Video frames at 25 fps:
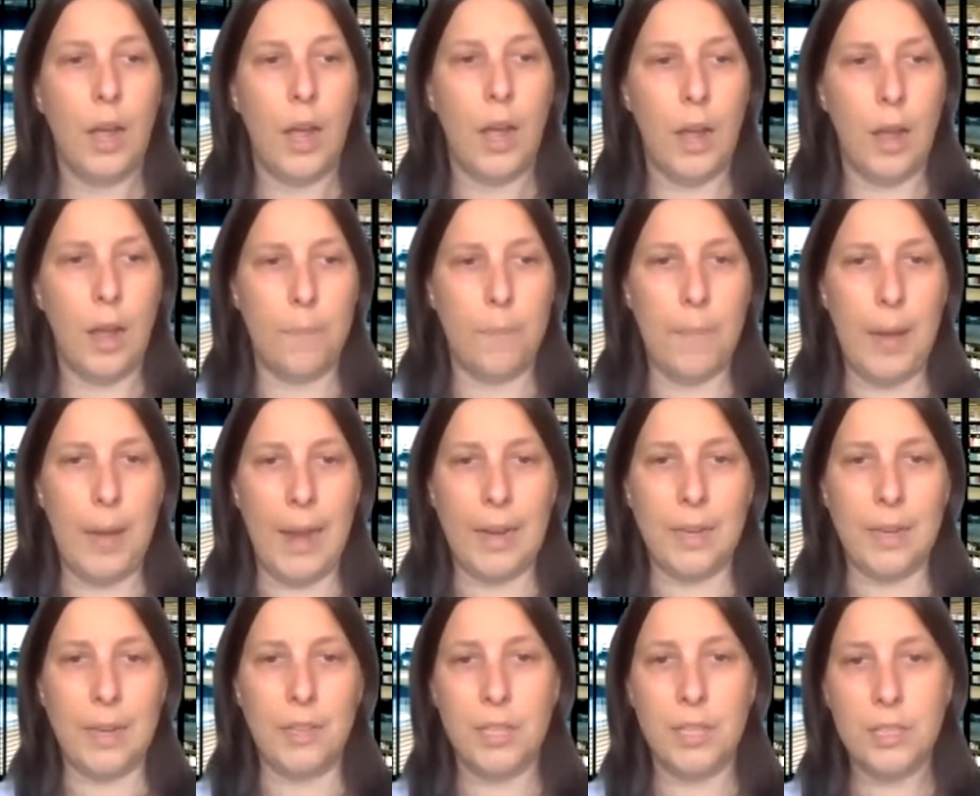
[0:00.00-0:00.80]

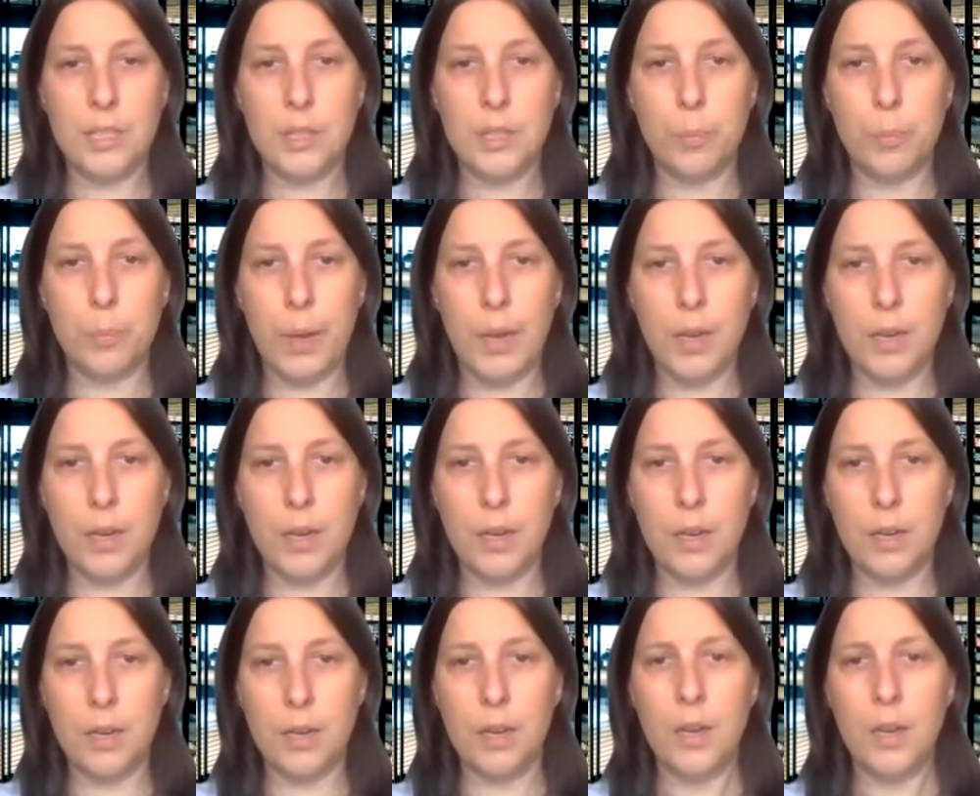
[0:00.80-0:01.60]

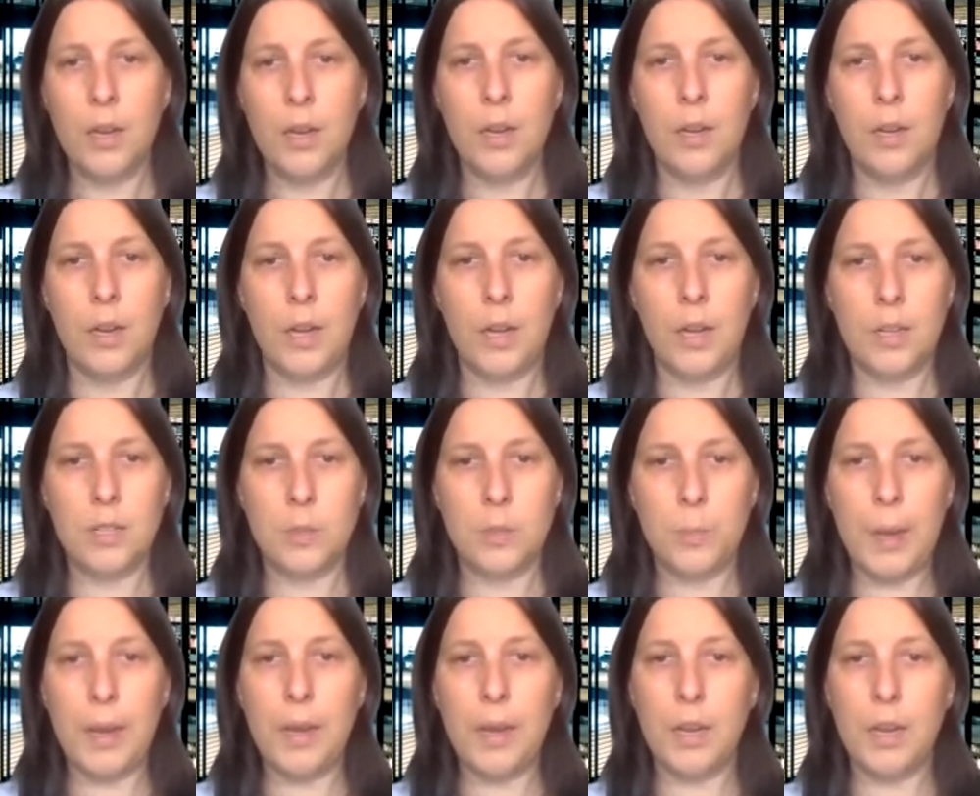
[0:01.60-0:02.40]
anticipated
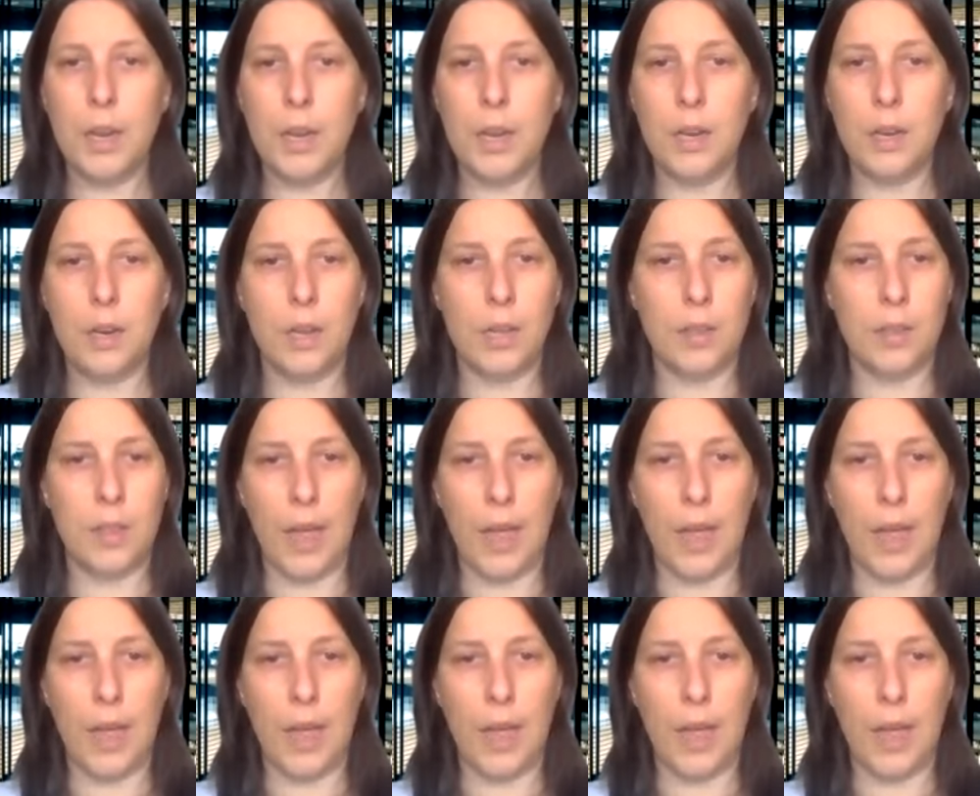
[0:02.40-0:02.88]
spending it.